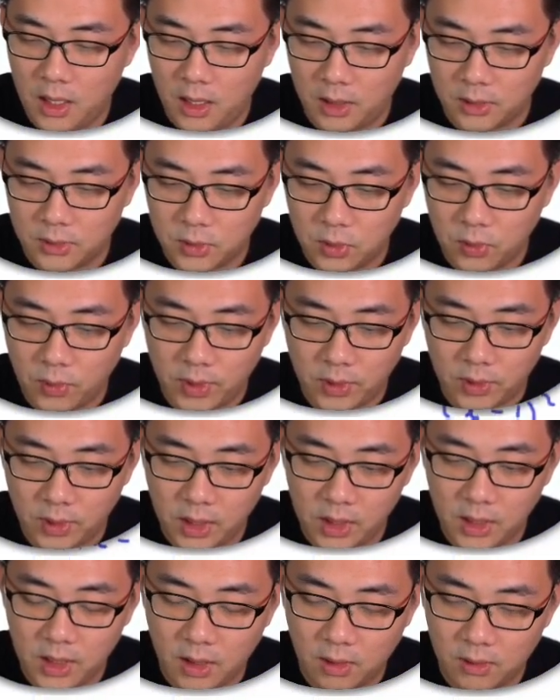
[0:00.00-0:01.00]
So when you
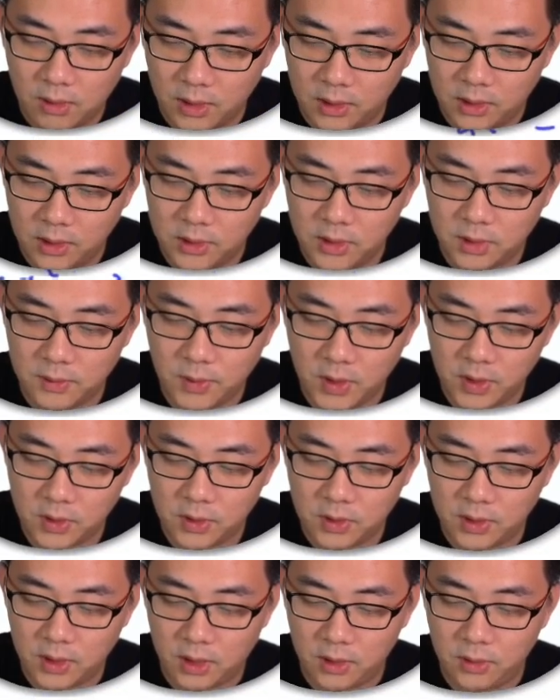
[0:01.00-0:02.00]
key in calculator, just make
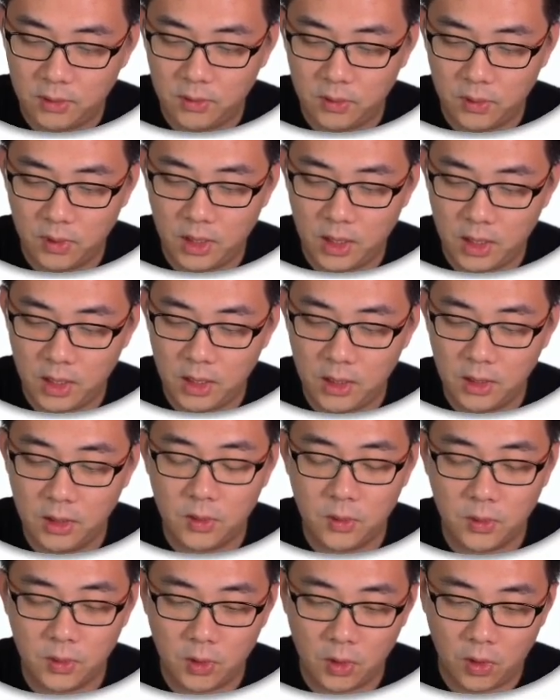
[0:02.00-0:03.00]
sure that you key in
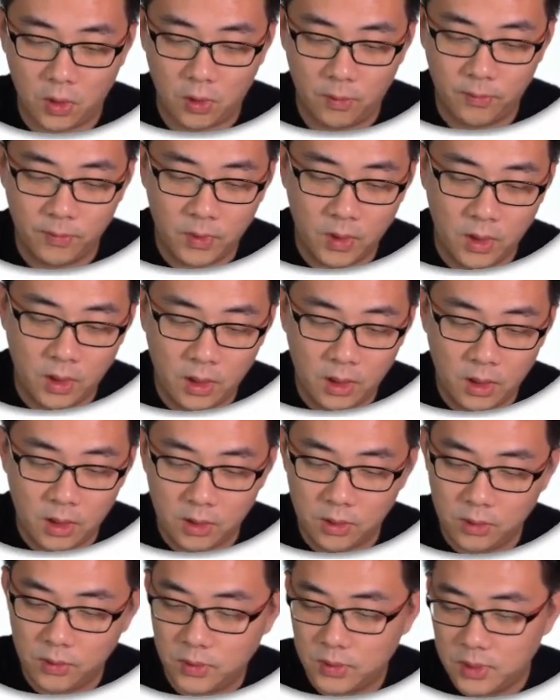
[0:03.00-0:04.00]
you
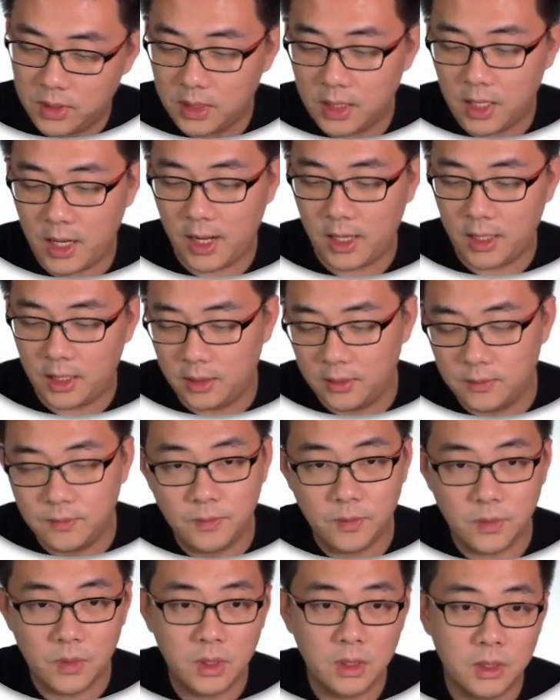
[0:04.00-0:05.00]
usually
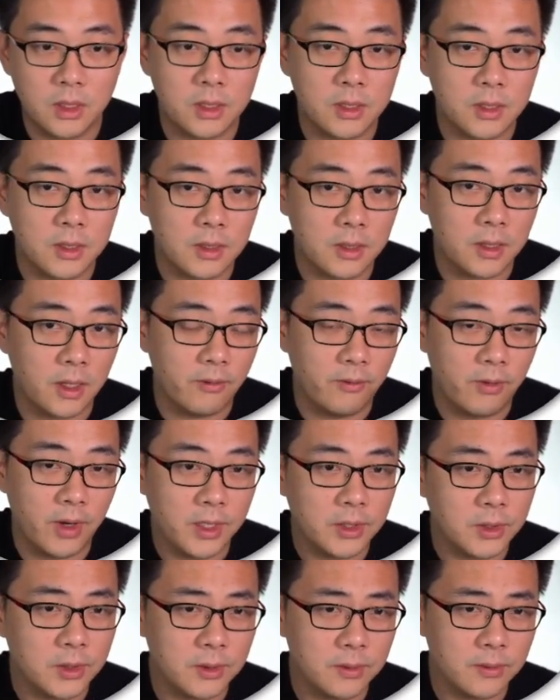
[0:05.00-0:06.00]
just
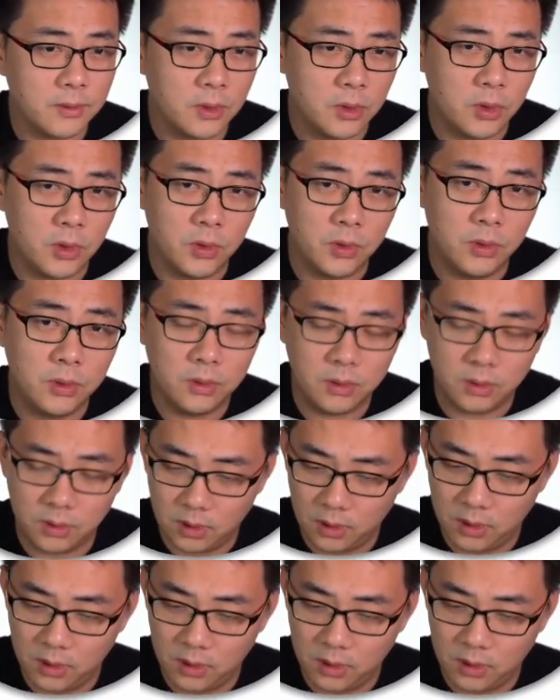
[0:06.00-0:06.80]
advise you